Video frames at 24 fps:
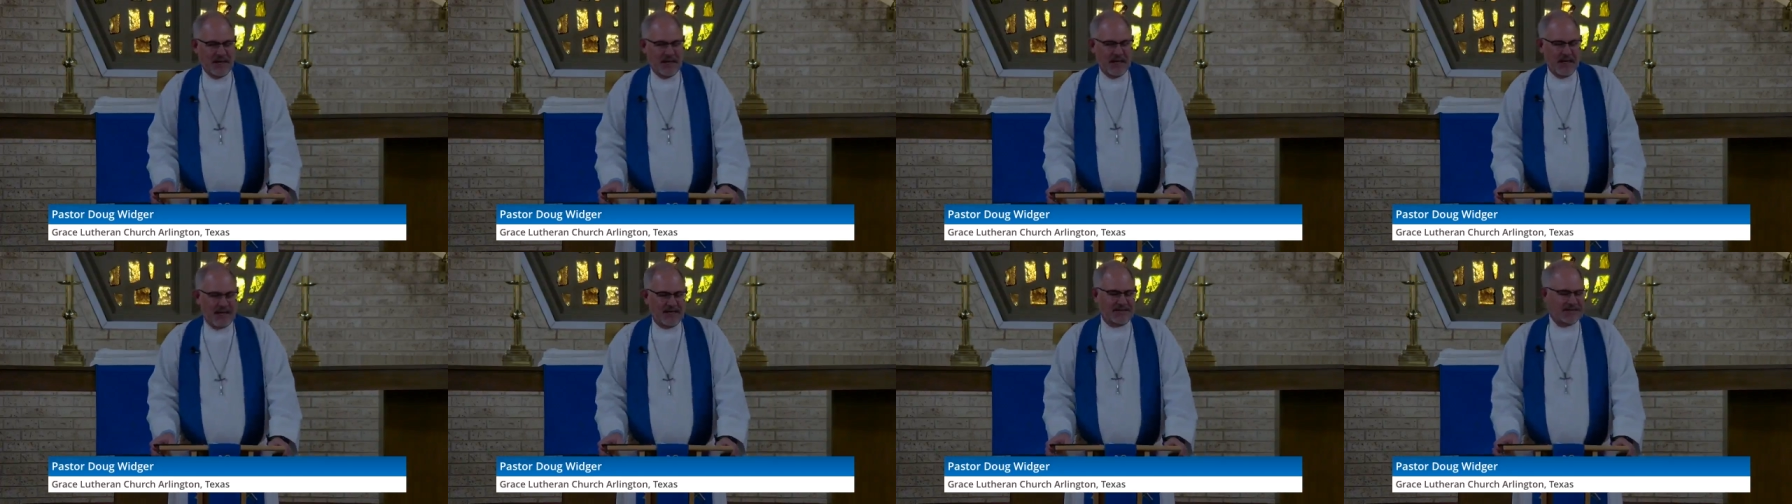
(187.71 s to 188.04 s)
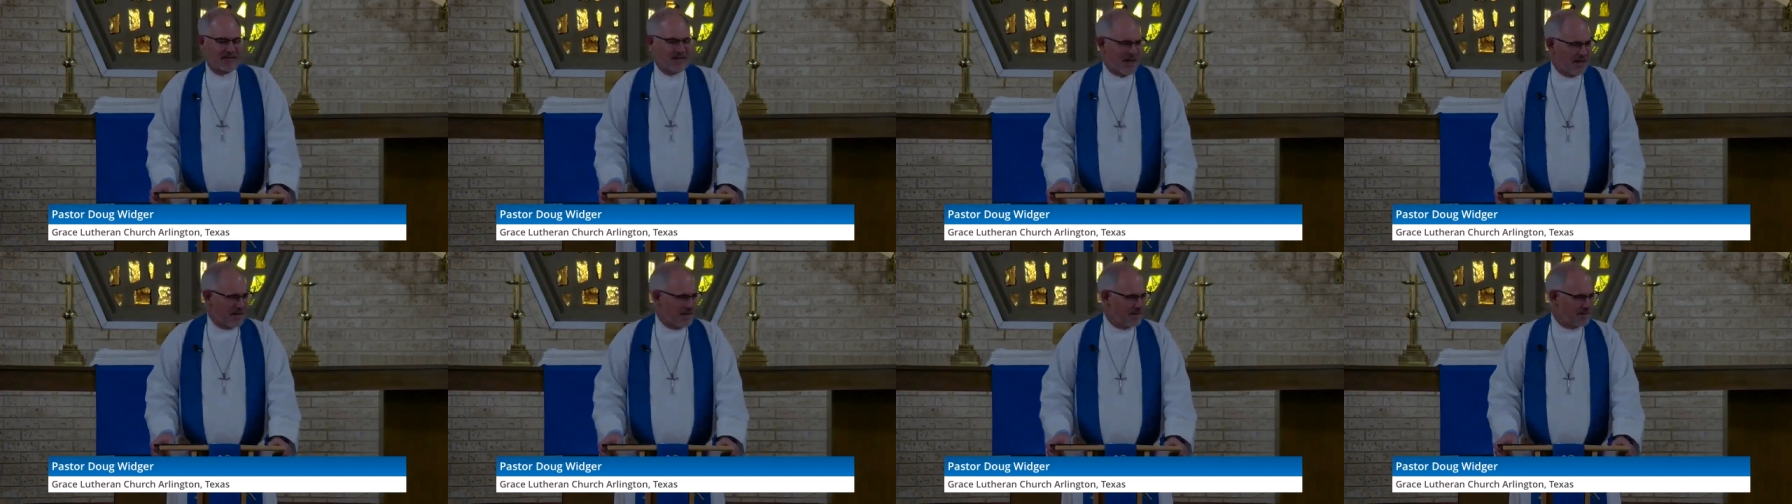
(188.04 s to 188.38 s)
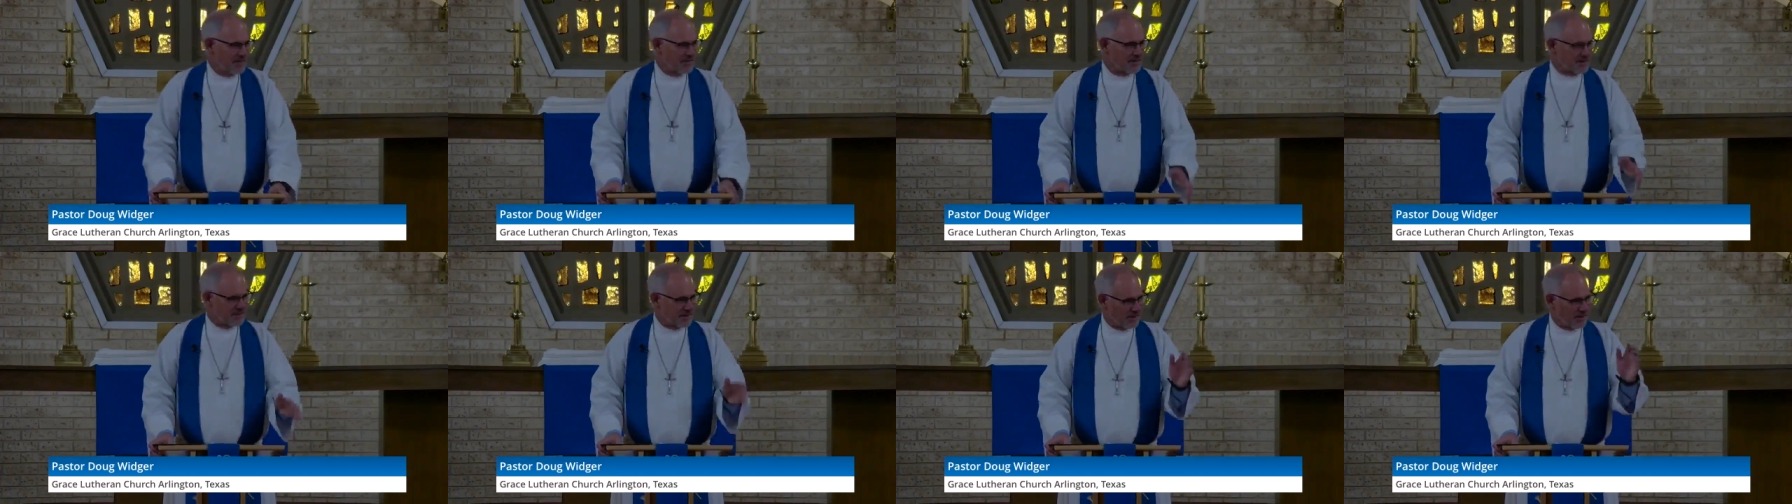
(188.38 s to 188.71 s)
It's not
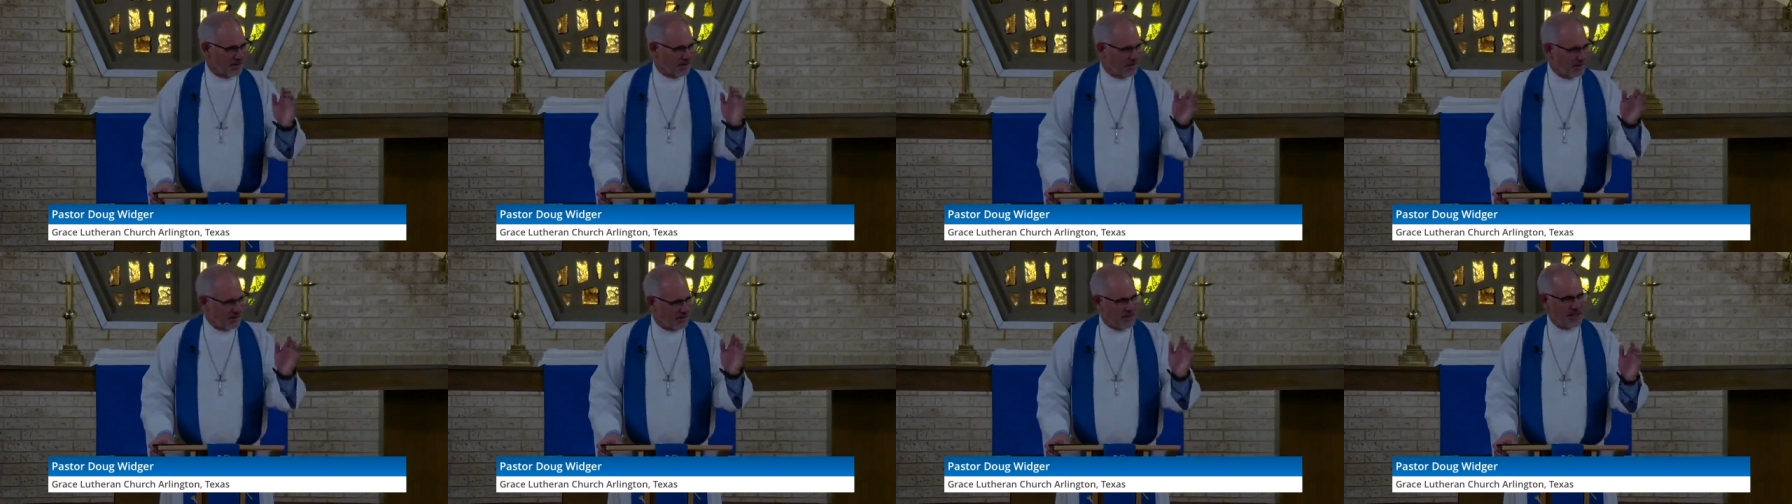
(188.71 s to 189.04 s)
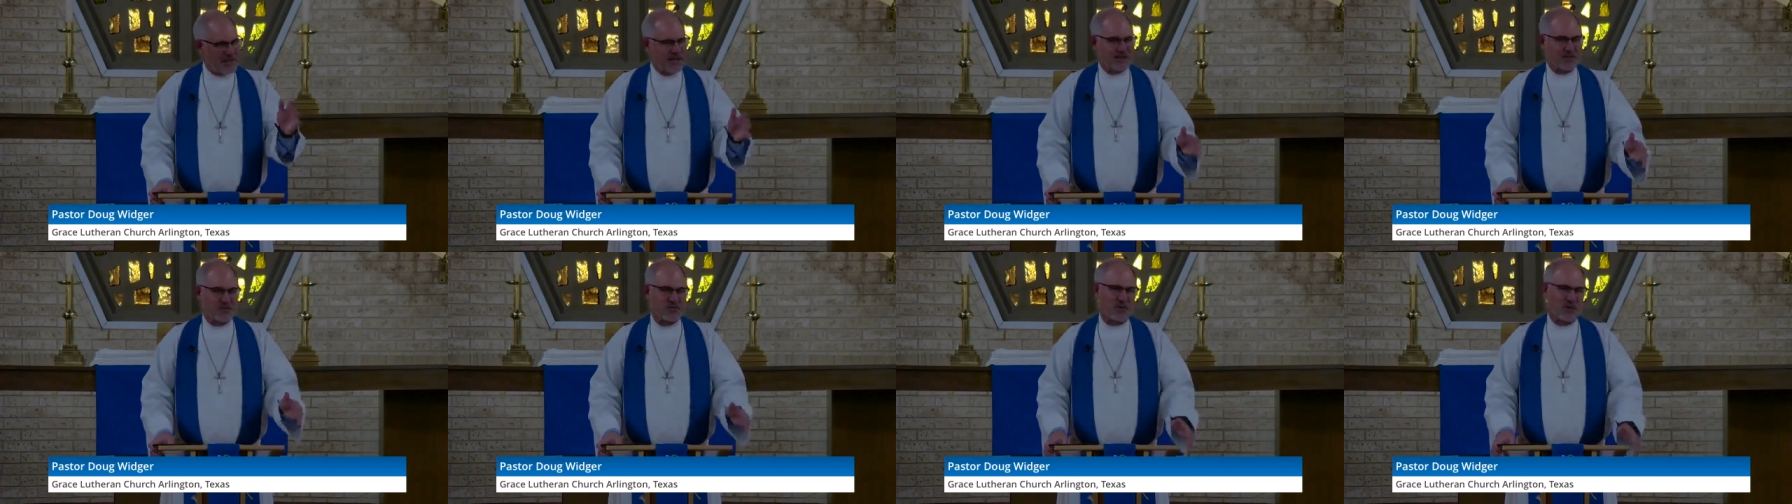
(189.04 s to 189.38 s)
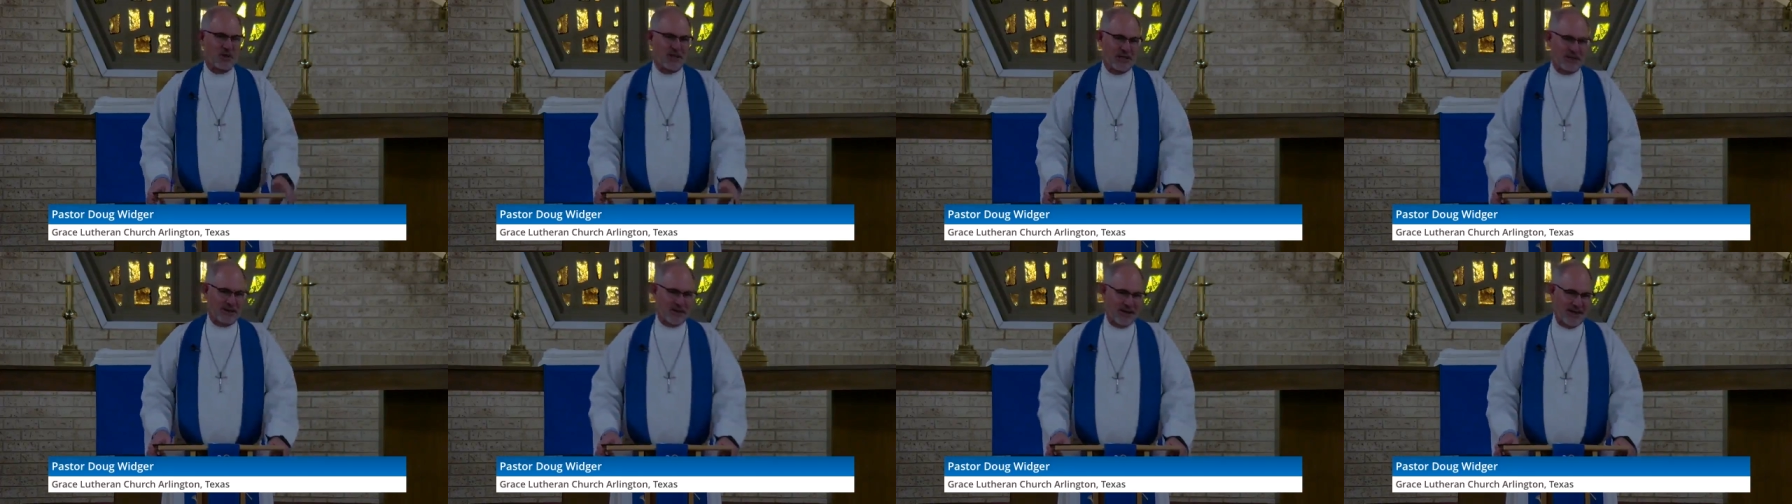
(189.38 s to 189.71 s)
necessarily because
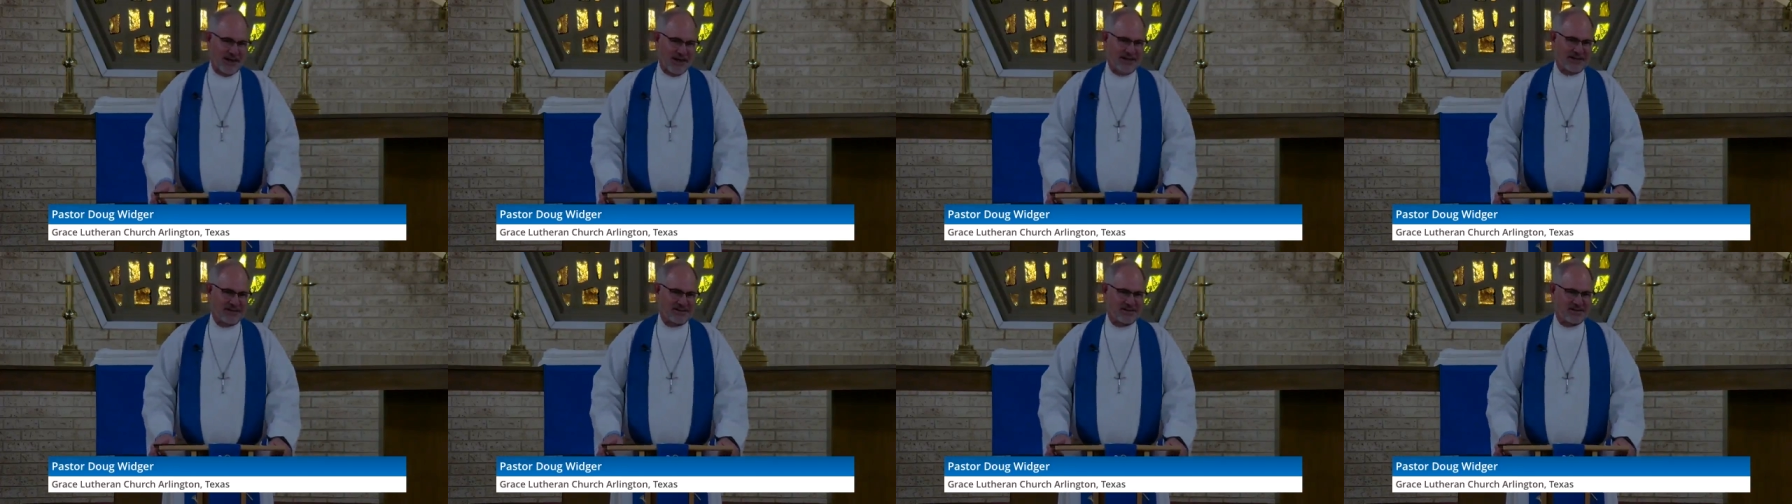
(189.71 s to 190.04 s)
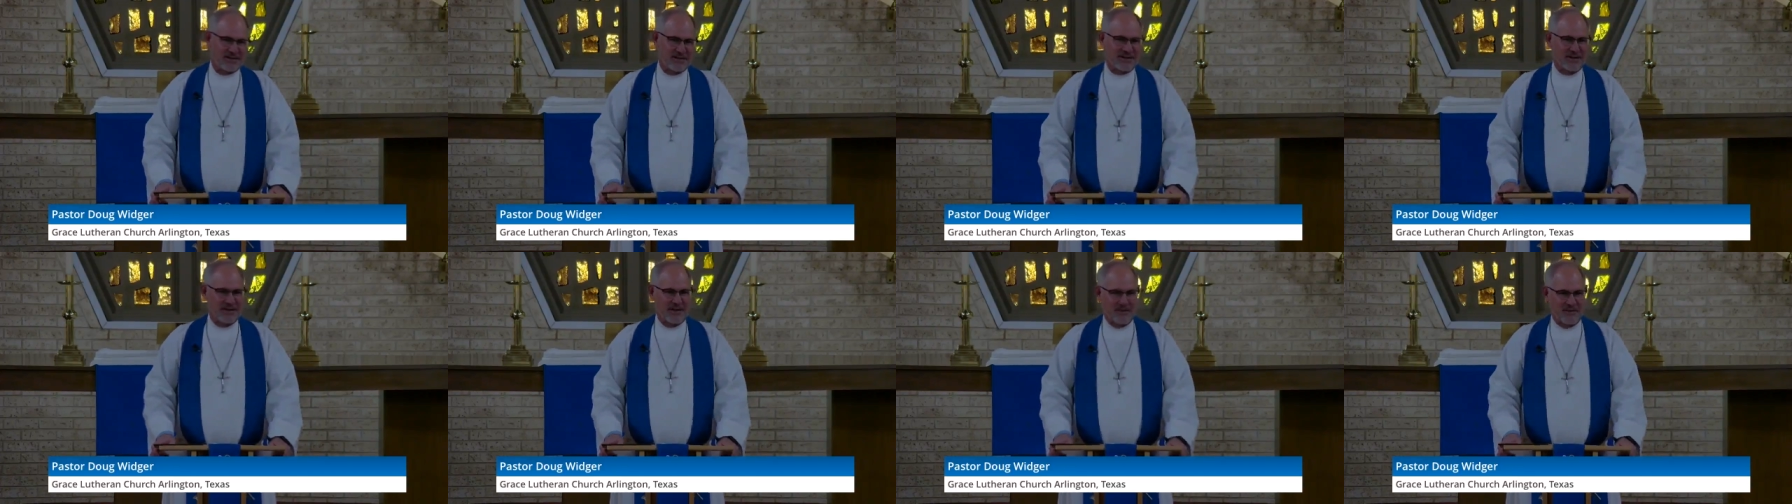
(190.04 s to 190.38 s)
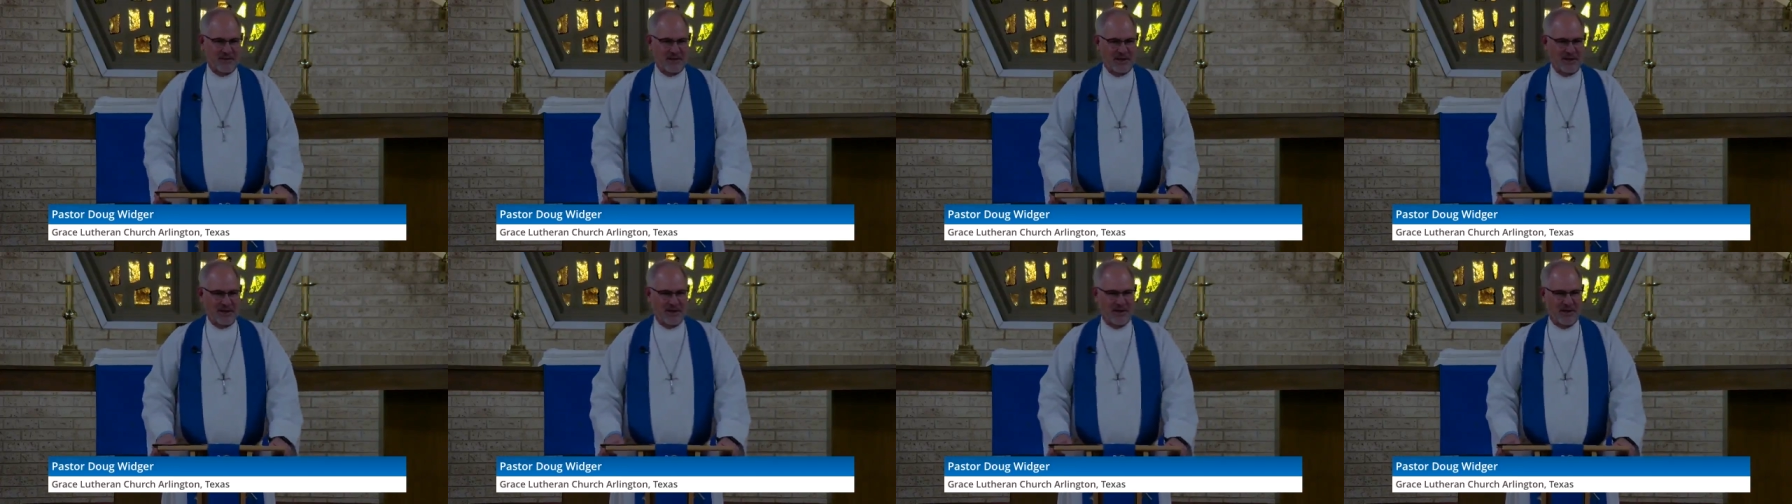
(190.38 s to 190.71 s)
we liked
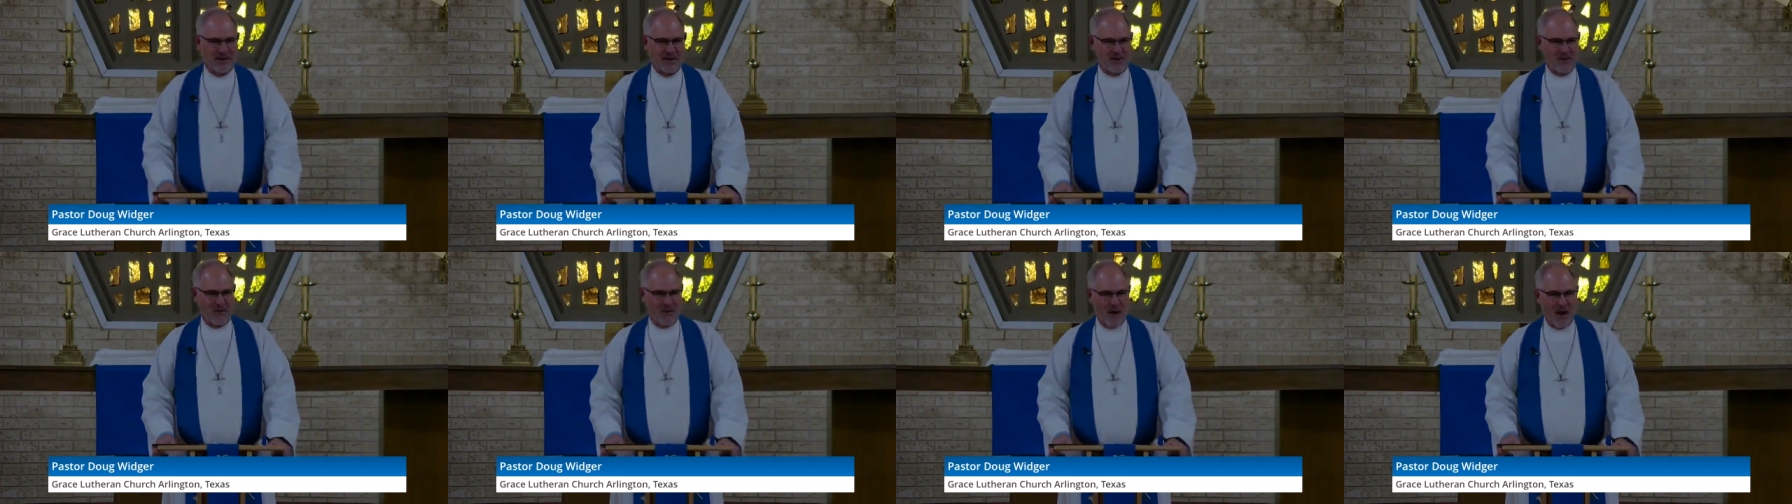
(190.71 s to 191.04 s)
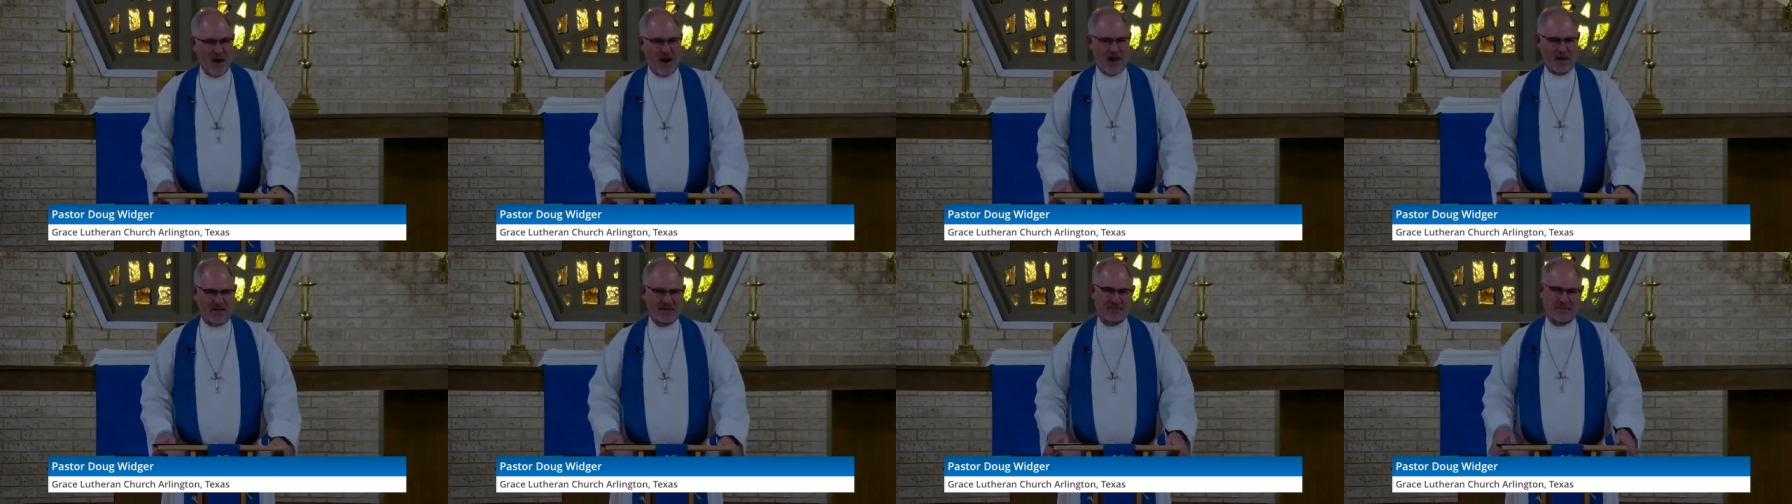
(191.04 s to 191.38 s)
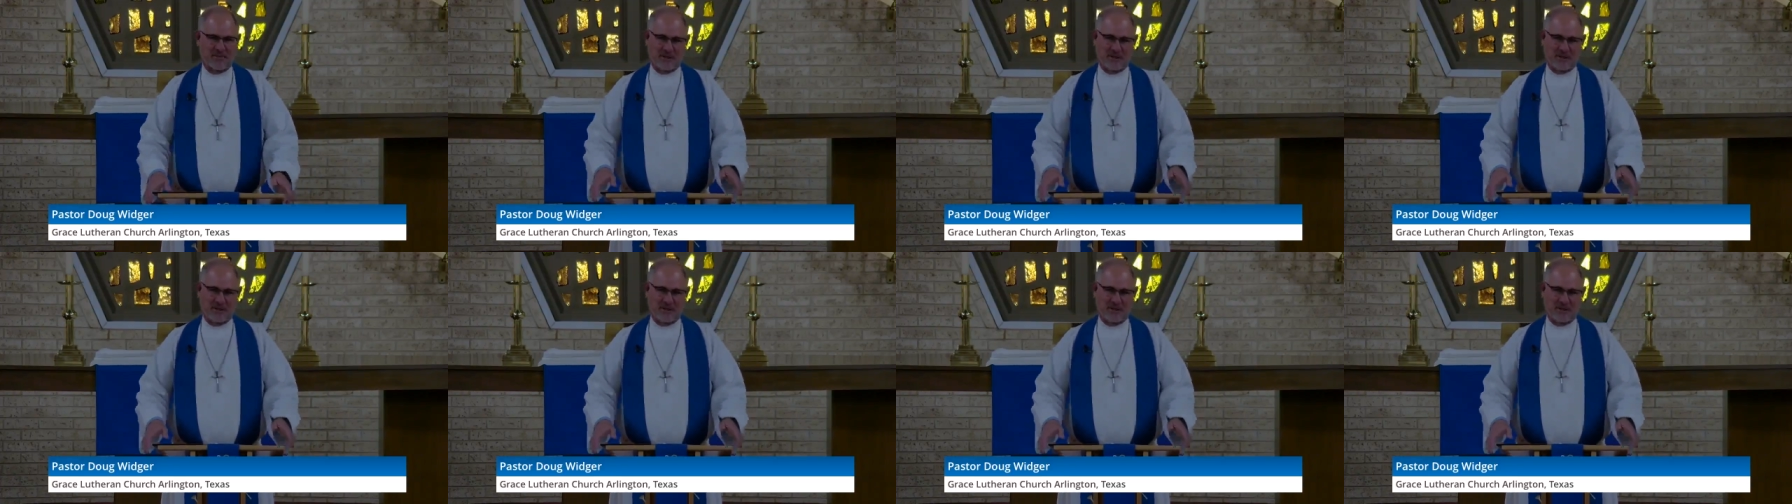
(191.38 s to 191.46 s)
living on rocks,